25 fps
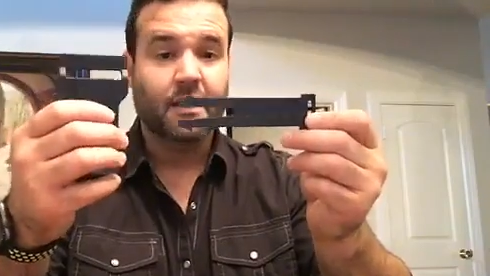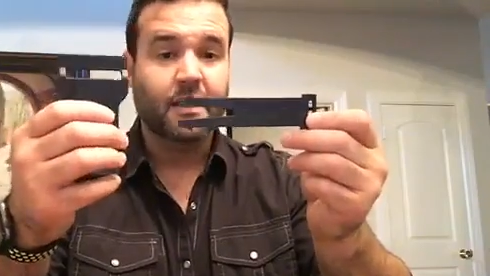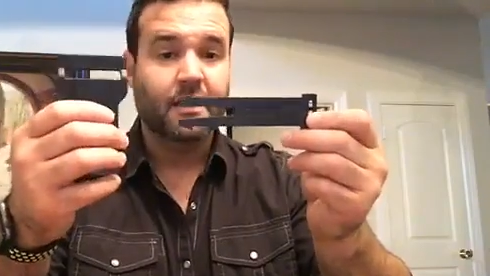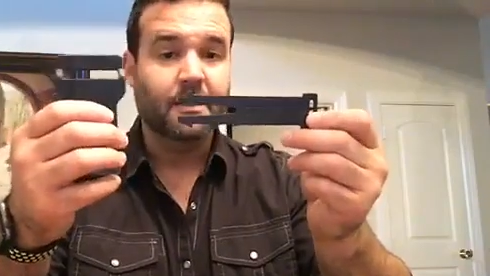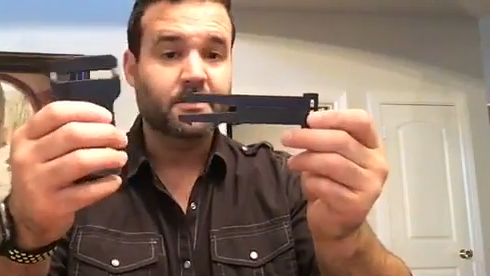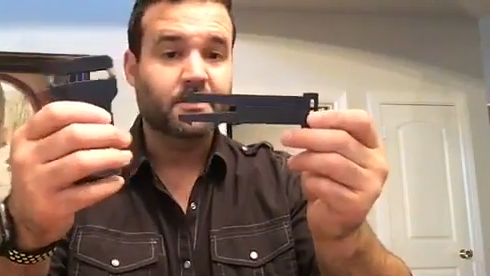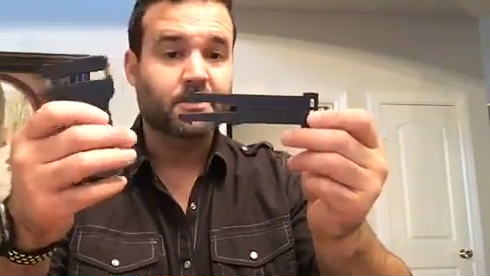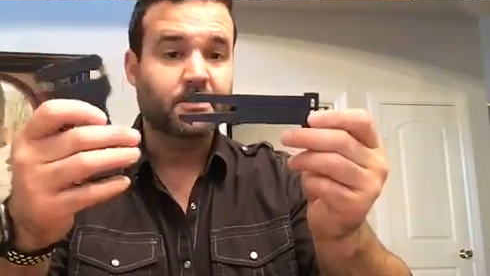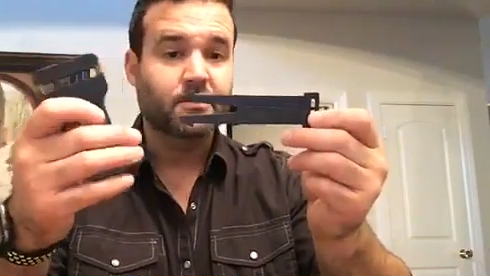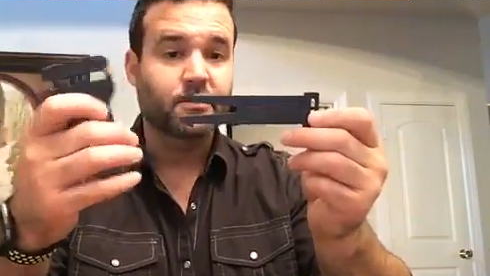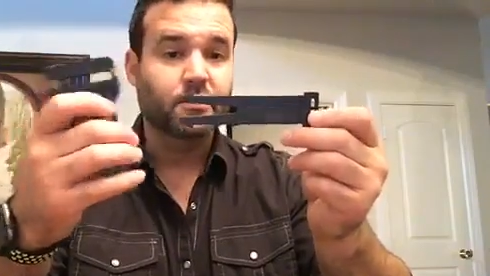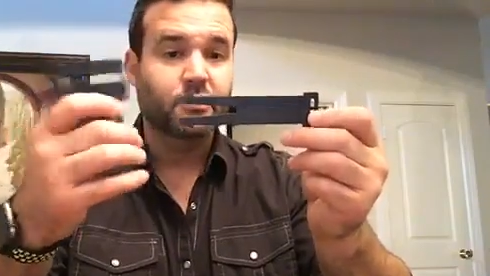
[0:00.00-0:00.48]

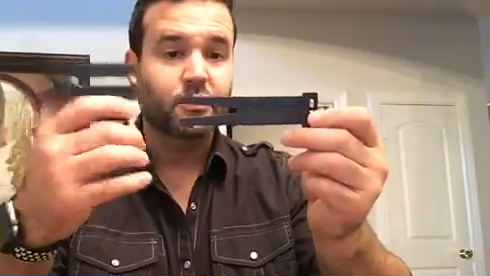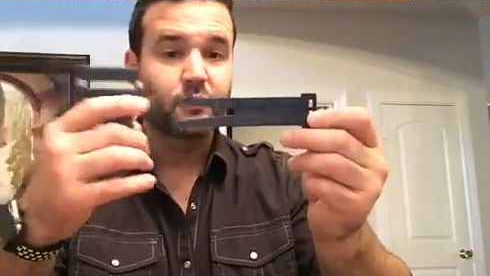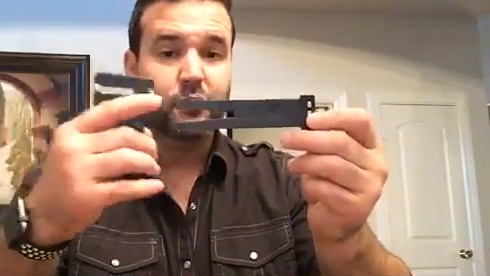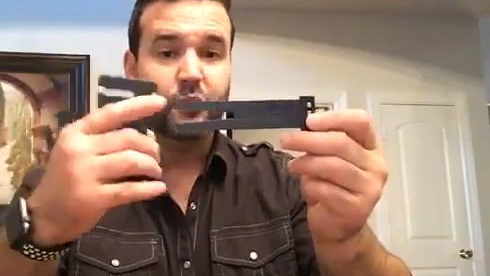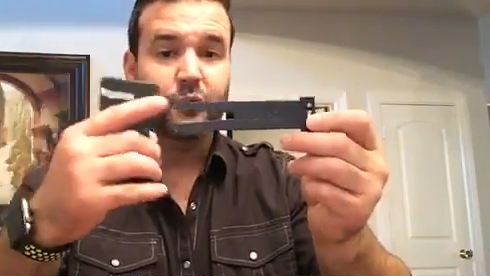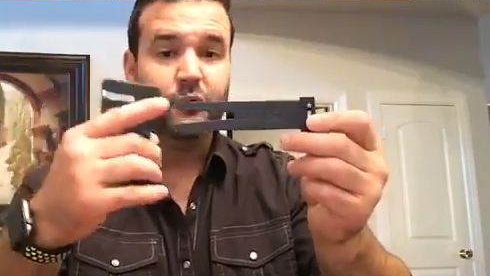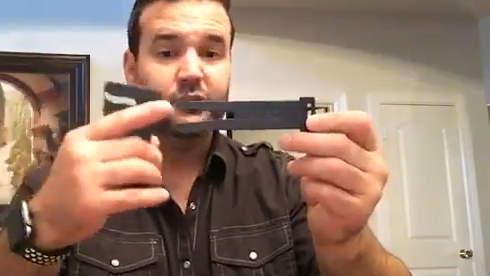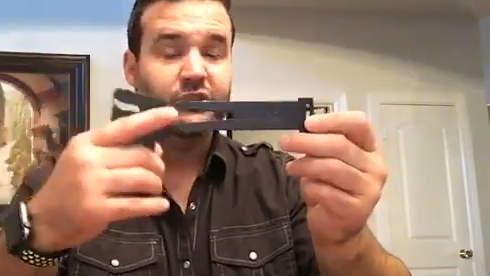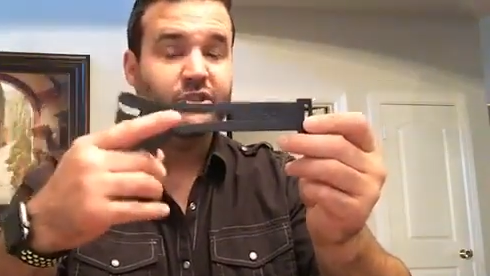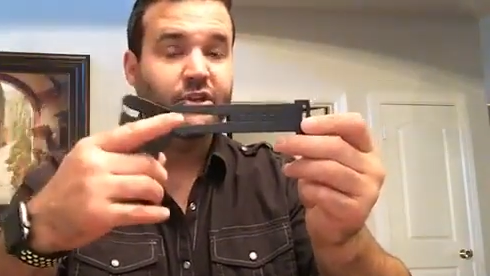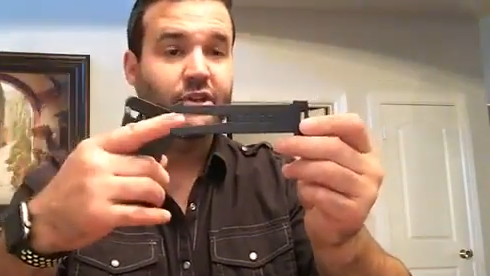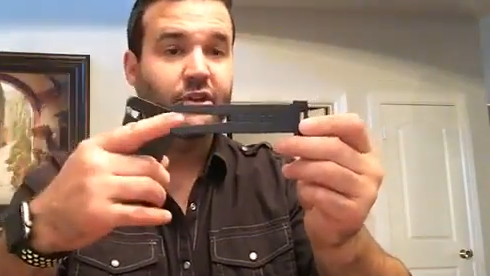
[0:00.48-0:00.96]
to a
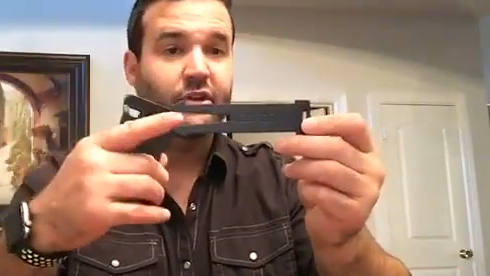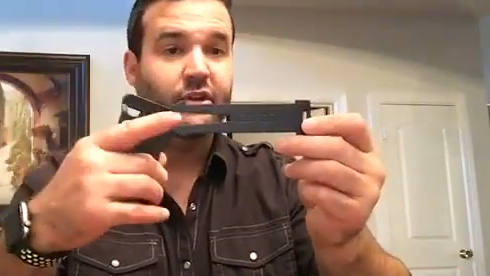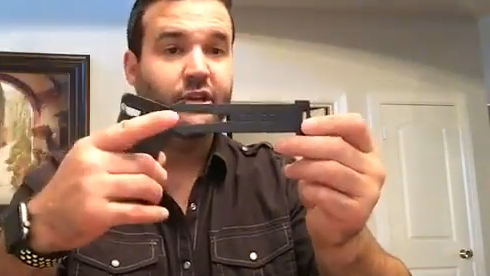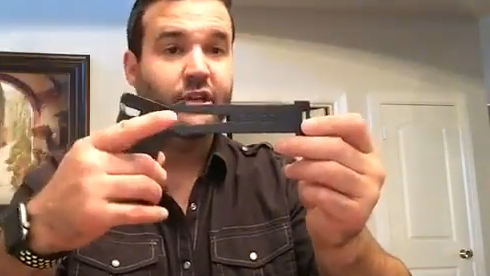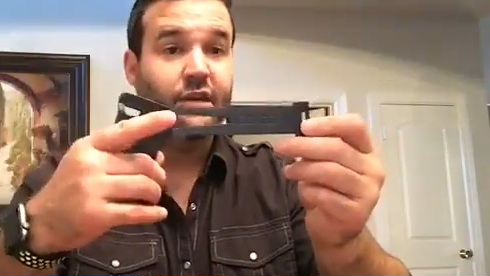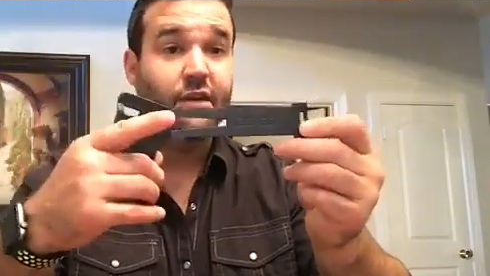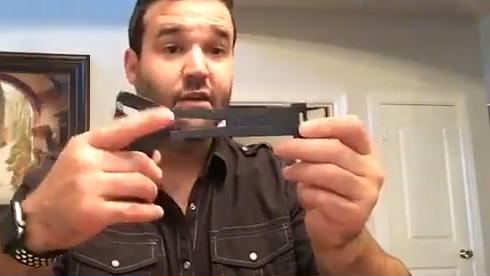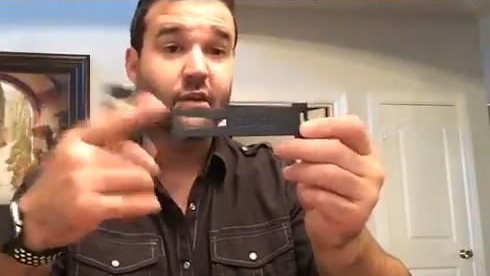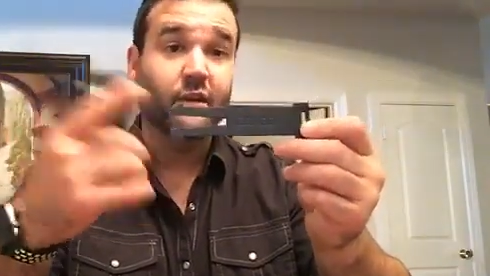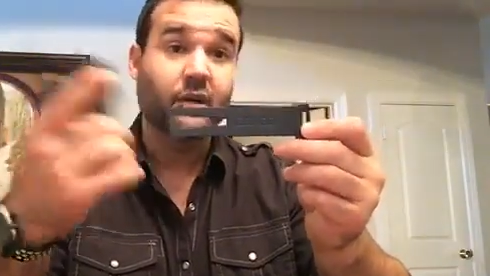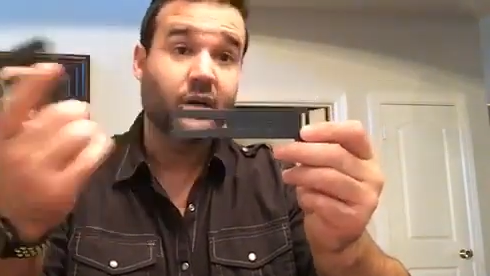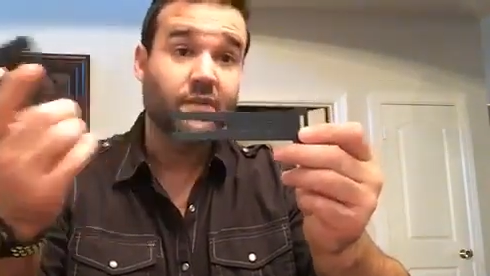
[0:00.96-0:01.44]
portion of your
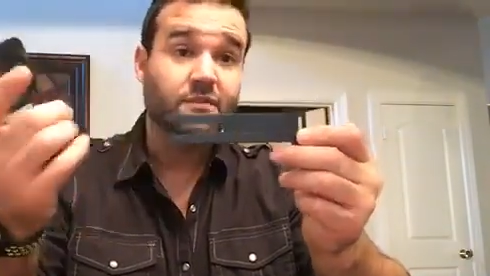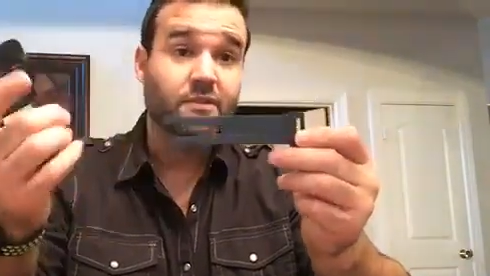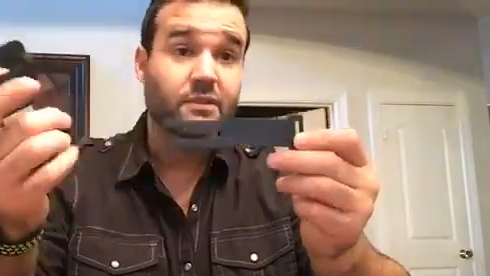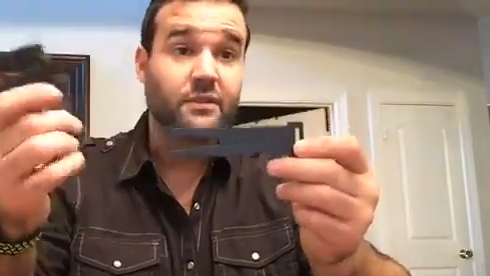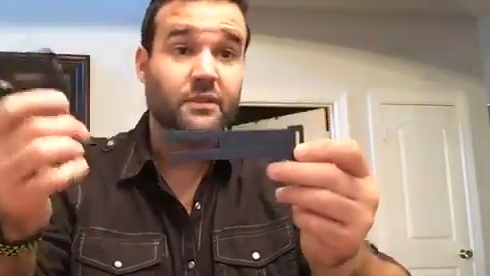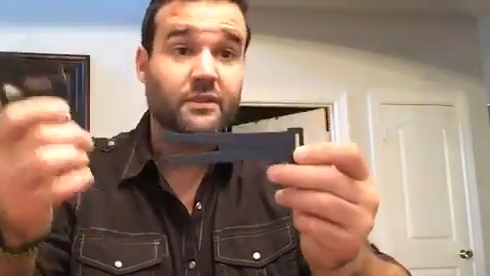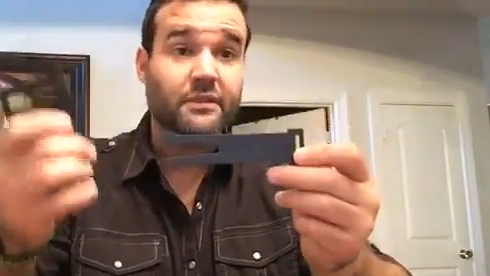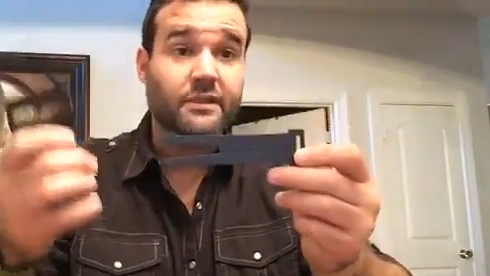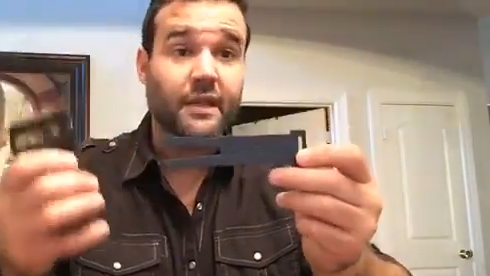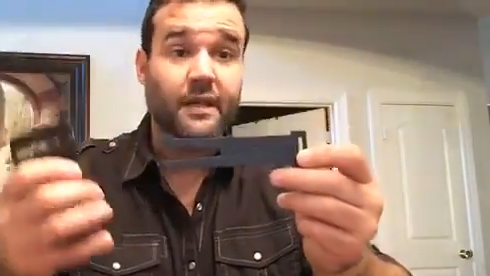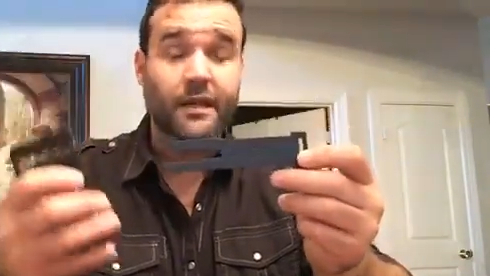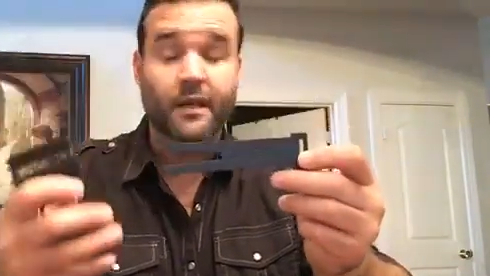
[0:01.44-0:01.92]
gear. I'll have to
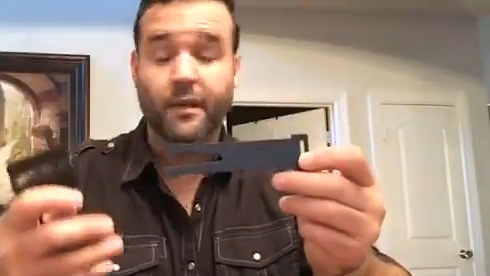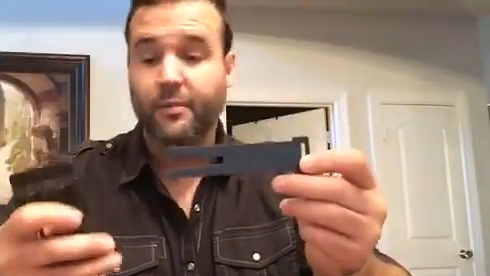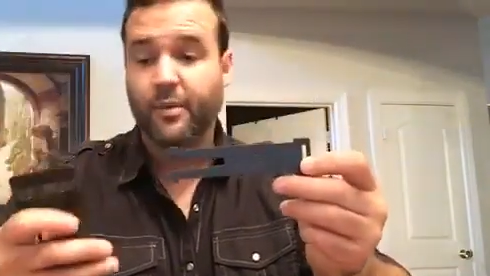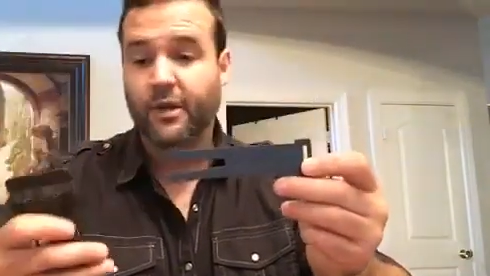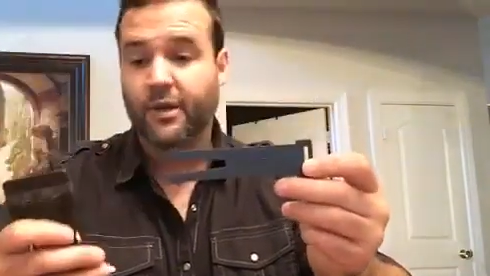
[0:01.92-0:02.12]
look that up.